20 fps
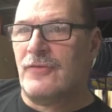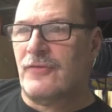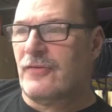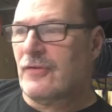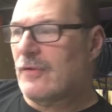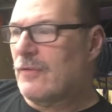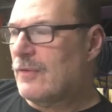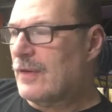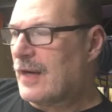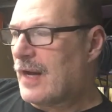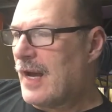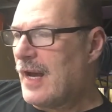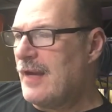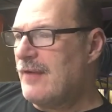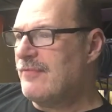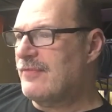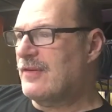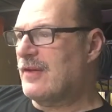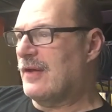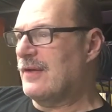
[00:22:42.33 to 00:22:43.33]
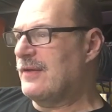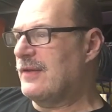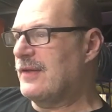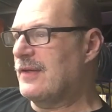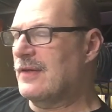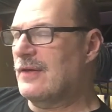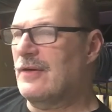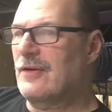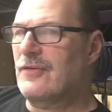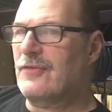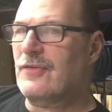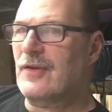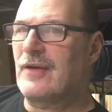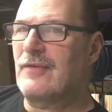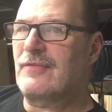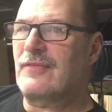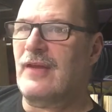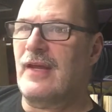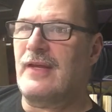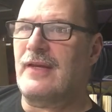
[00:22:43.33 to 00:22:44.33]
So what I've done here is
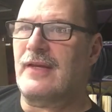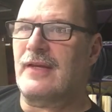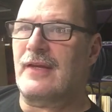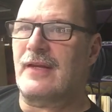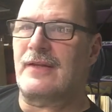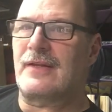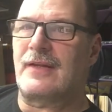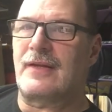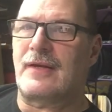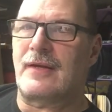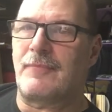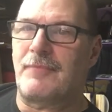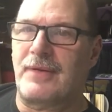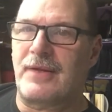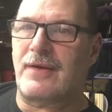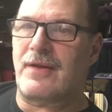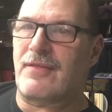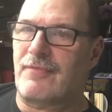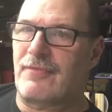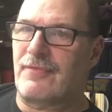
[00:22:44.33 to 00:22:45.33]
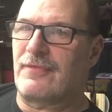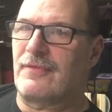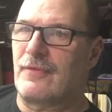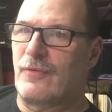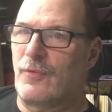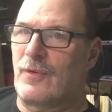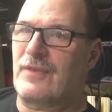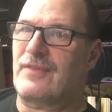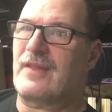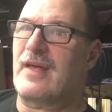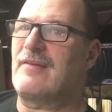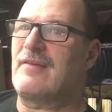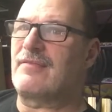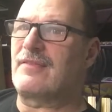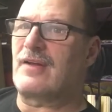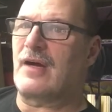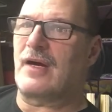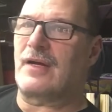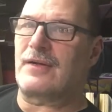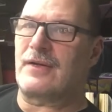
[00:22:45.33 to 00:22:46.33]
I've taken a little bit of what they've
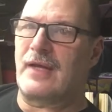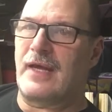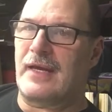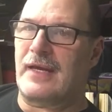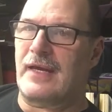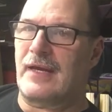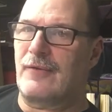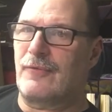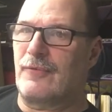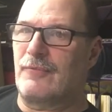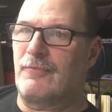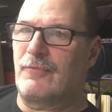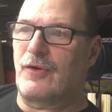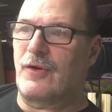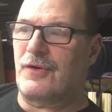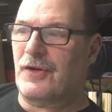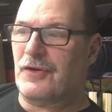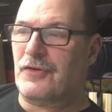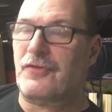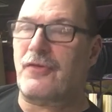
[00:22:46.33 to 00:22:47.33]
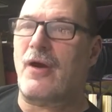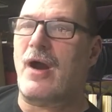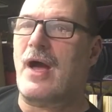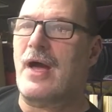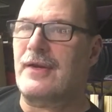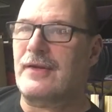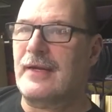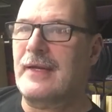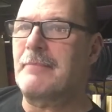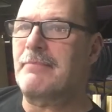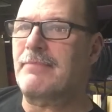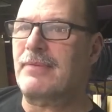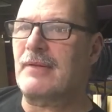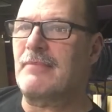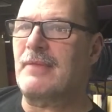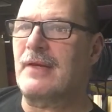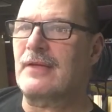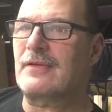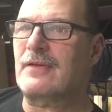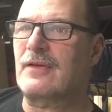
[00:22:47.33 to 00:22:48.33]
done, and I'm going to try to
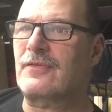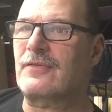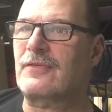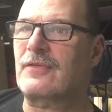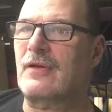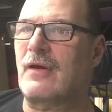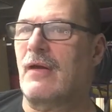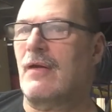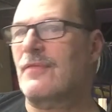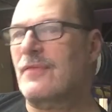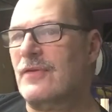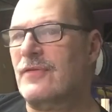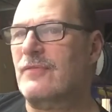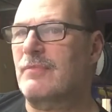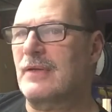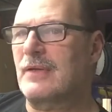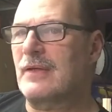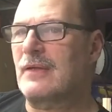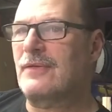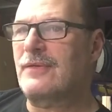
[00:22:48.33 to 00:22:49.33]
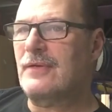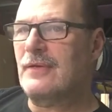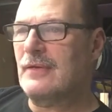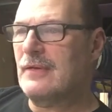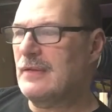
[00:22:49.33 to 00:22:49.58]
implement this on this build.